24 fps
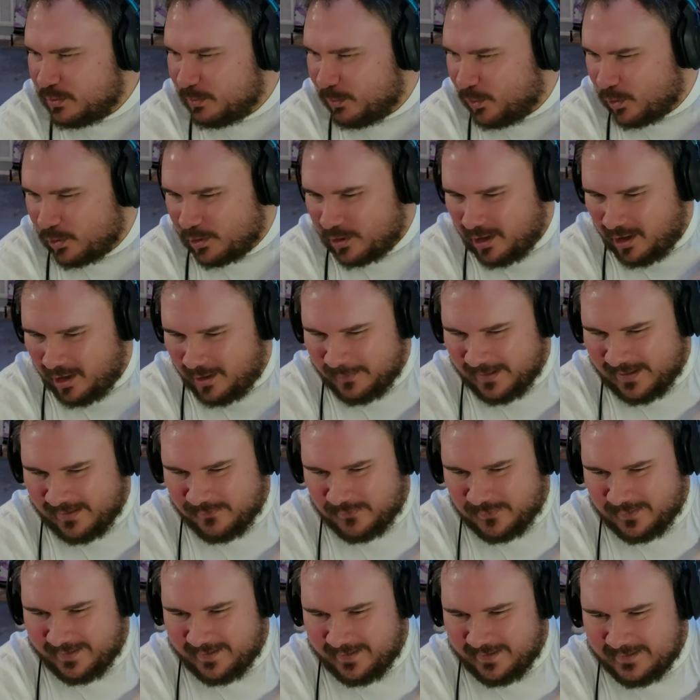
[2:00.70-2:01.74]
Mortal Kombat
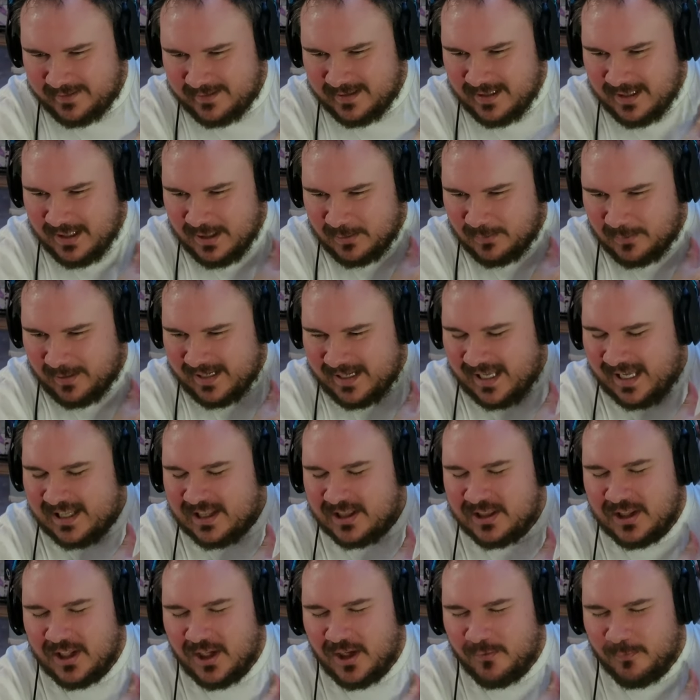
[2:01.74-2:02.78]
fan. Right, I
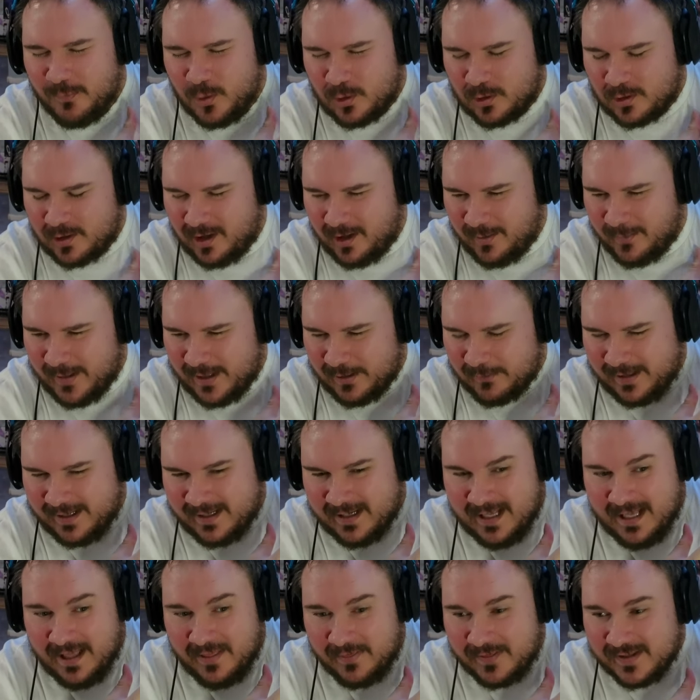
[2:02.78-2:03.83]
love Mortal Kombat, right?
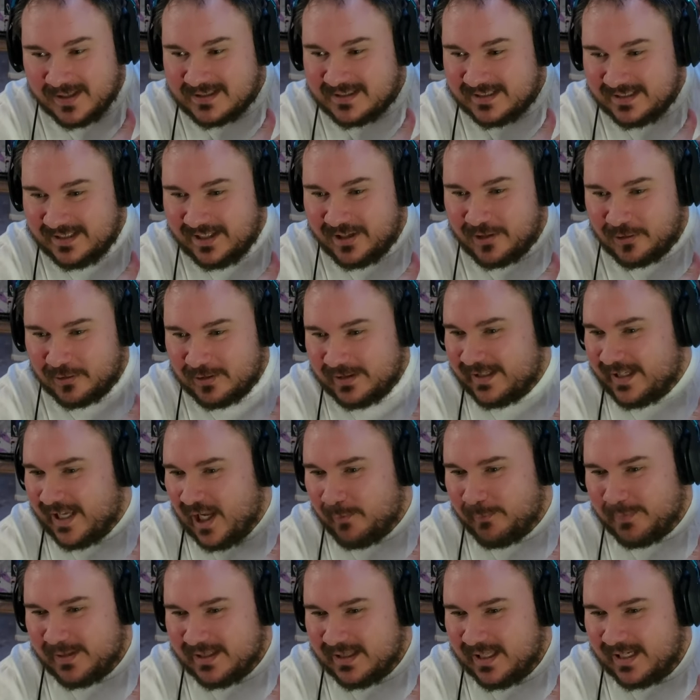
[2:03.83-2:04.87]
This literally
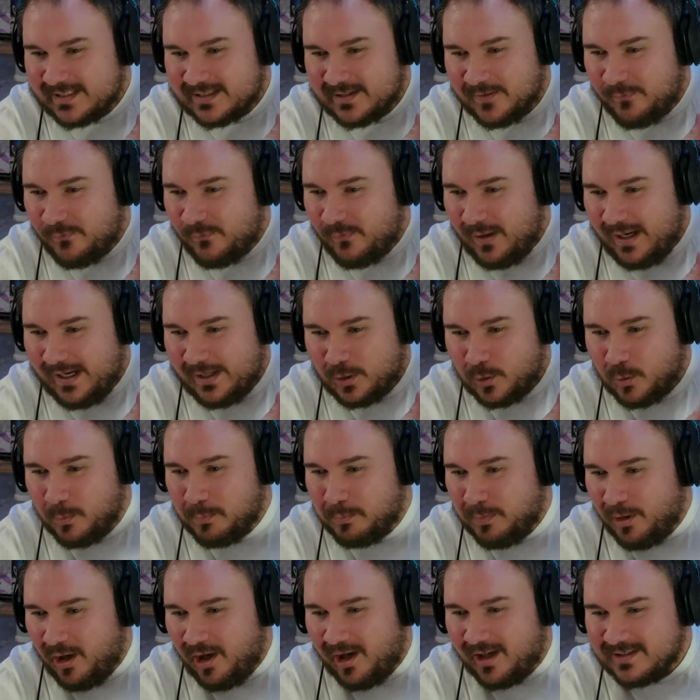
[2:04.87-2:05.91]
gave me like the final
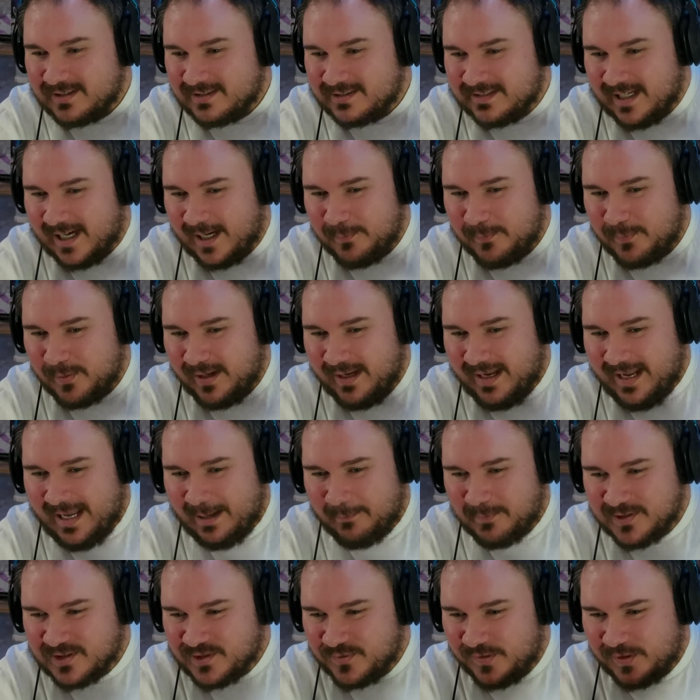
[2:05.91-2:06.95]
boss type of
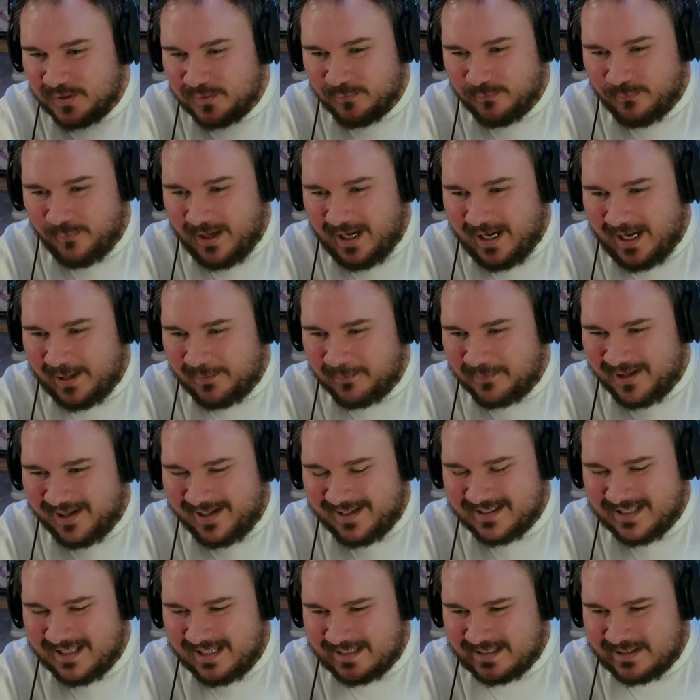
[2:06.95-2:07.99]
atmosphere vibe,
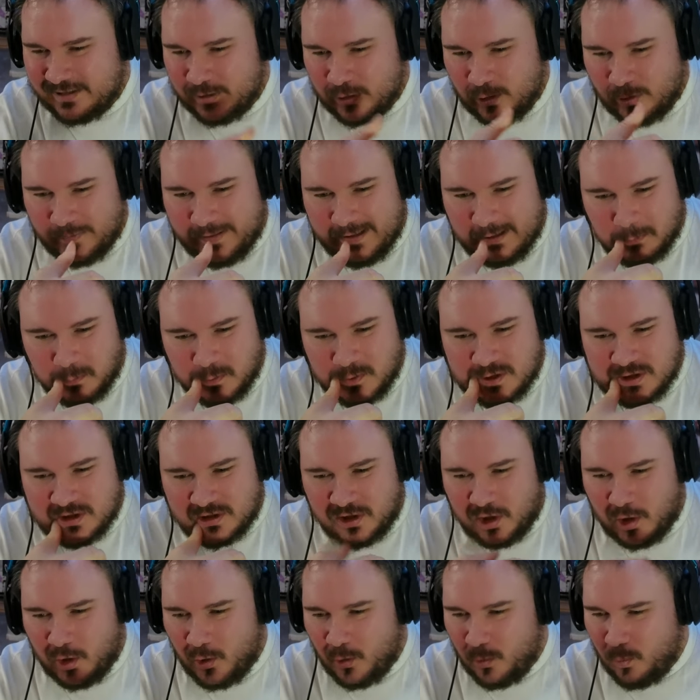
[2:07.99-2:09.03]
right? Like, that
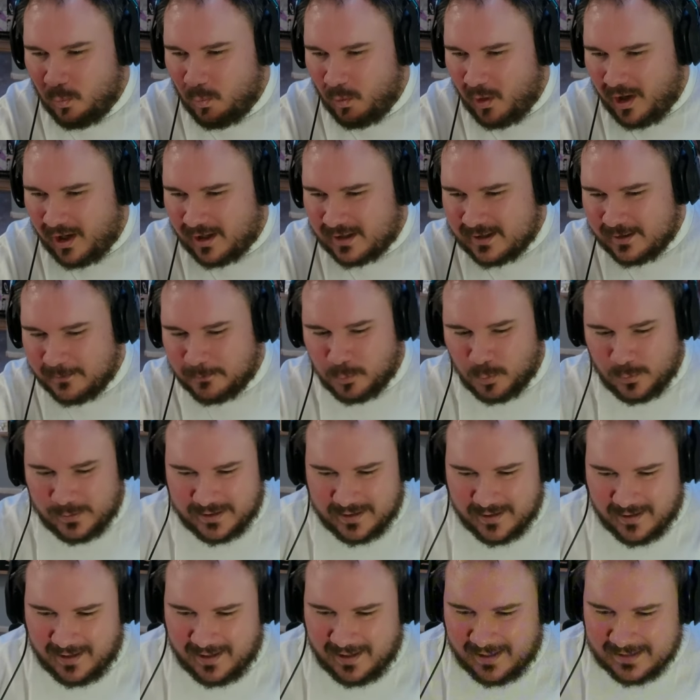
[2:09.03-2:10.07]
slow walk up we
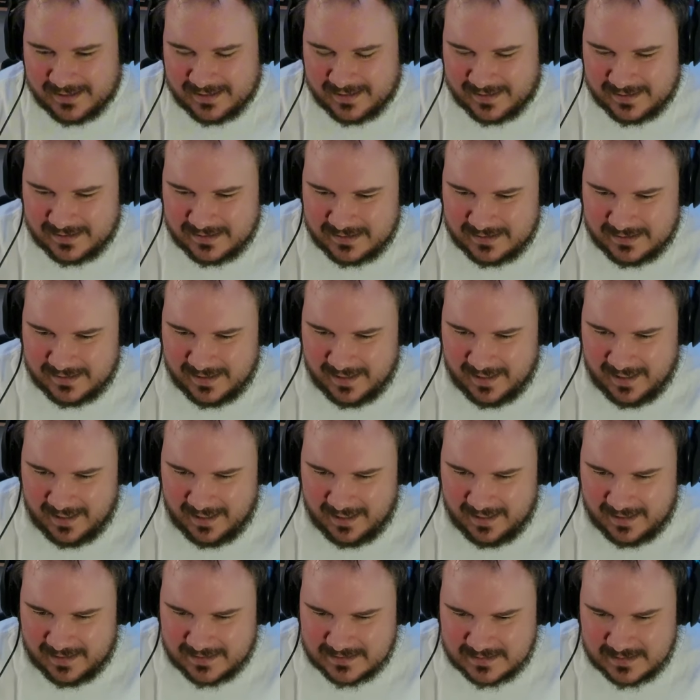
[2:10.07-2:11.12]
got. Like,
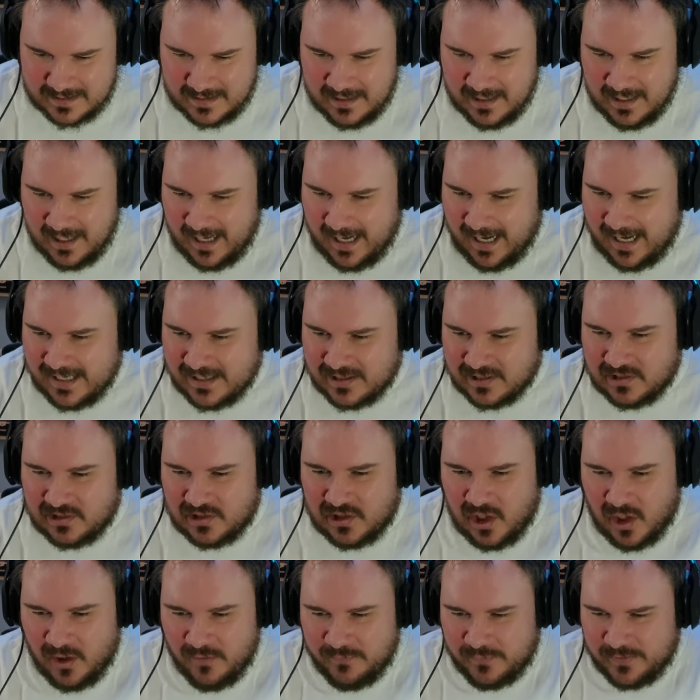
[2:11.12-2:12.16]
yes, I
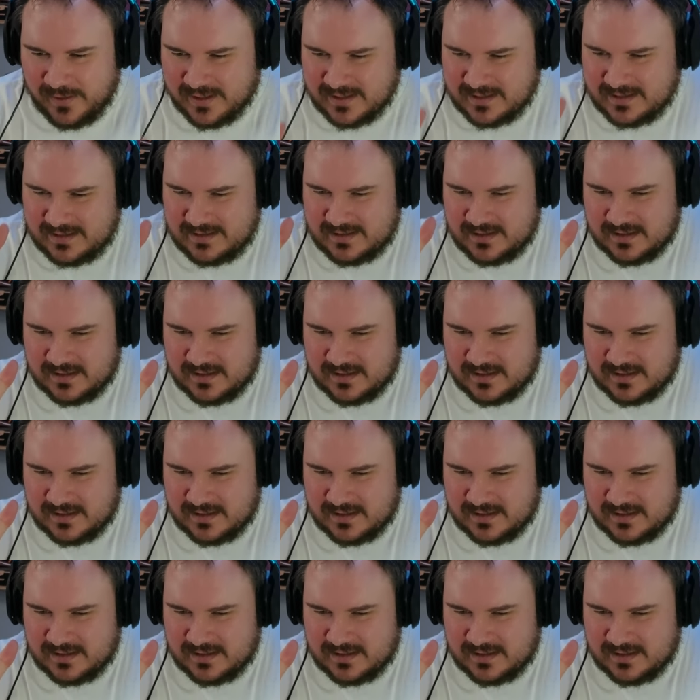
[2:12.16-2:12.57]
love this.